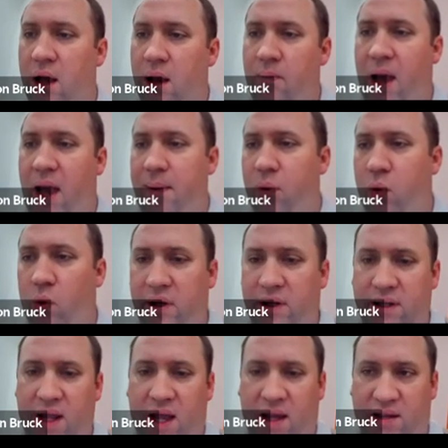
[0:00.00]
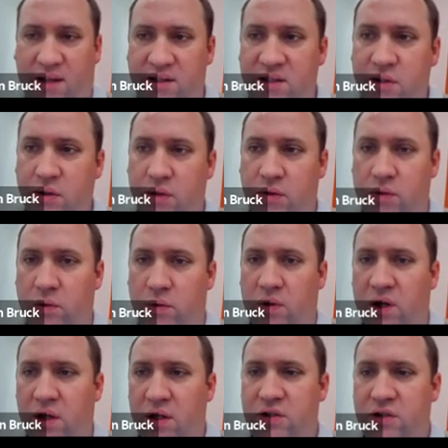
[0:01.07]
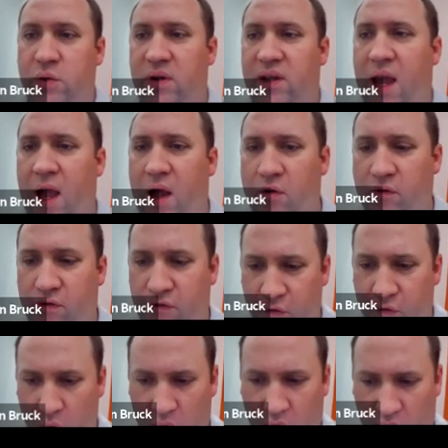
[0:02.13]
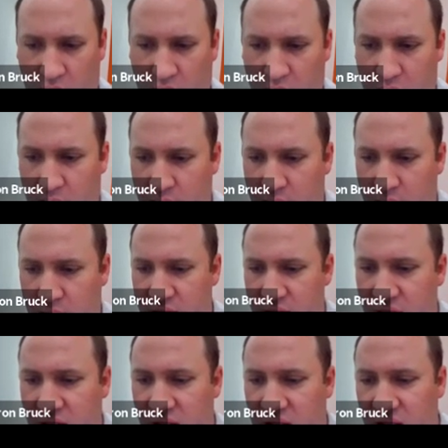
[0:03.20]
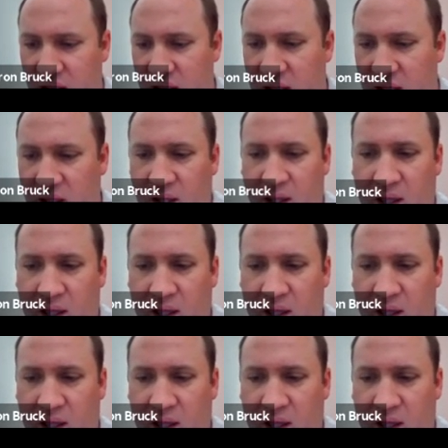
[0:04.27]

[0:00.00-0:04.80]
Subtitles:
by 0.92 to account for the